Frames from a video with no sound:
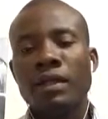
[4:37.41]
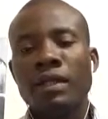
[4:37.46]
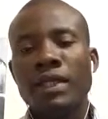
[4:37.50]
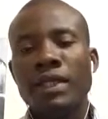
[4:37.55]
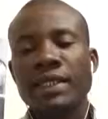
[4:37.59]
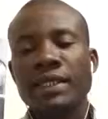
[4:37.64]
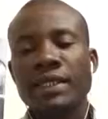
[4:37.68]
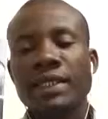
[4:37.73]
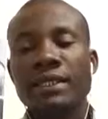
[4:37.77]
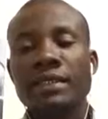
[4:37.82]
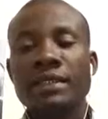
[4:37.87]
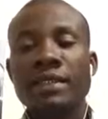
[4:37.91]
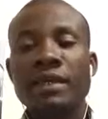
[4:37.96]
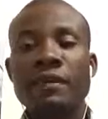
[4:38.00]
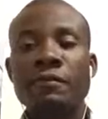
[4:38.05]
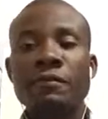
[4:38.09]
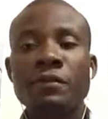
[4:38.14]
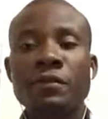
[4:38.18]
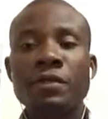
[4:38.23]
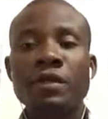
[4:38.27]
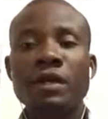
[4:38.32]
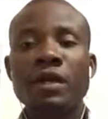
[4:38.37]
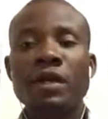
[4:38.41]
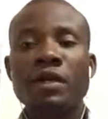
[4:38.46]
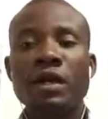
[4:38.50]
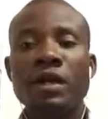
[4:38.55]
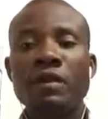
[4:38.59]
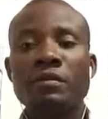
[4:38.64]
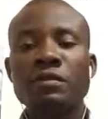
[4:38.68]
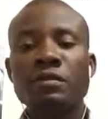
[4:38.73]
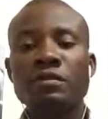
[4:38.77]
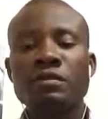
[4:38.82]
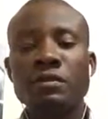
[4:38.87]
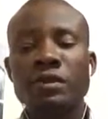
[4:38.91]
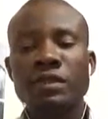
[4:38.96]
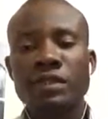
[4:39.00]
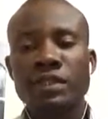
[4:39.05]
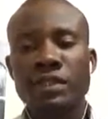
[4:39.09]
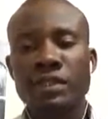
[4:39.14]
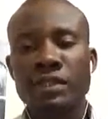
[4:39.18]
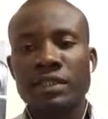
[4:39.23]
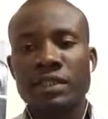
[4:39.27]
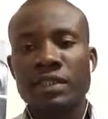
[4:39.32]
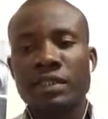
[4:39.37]
in another video I'll have to
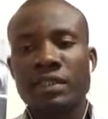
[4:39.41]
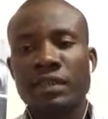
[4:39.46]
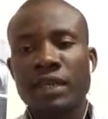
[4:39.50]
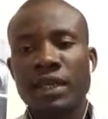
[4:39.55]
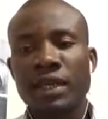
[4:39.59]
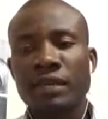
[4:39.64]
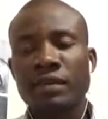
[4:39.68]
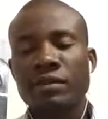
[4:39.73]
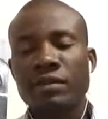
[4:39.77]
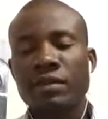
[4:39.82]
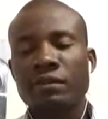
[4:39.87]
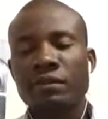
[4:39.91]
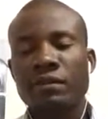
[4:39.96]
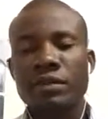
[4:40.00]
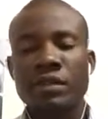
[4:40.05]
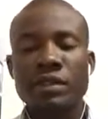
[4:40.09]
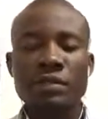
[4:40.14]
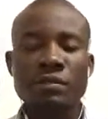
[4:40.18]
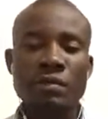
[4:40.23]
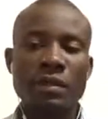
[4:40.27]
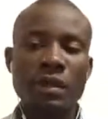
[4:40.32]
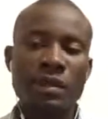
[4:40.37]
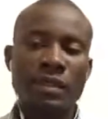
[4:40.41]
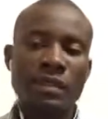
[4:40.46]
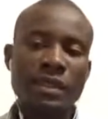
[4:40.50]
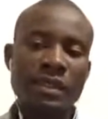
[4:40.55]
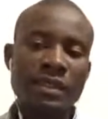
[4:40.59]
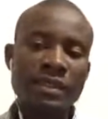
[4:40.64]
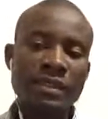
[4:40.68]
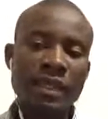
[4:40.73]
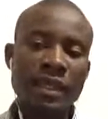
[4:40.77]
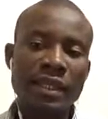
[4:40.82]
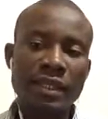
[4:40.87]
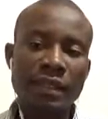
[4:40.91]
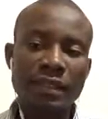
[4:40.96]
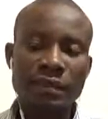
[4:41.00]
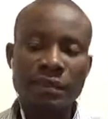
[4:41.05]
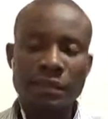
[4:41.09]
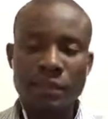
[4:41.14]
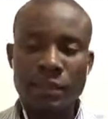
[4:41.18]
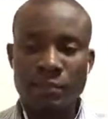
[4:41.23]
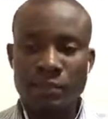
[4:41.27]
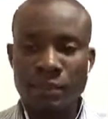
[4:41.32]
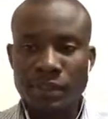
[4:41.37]
present a diagram to explain exactly
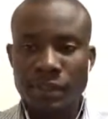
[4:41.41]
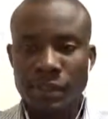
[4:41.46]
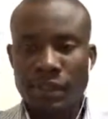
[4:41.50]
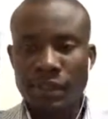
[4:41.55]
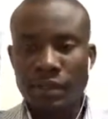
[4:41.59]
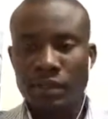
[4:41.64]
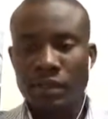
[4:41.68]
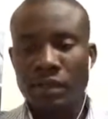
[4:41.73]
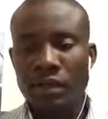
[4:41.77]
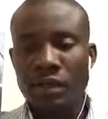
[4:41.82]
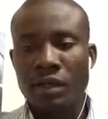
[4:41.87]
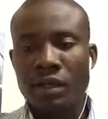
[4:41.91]
what I'm saying,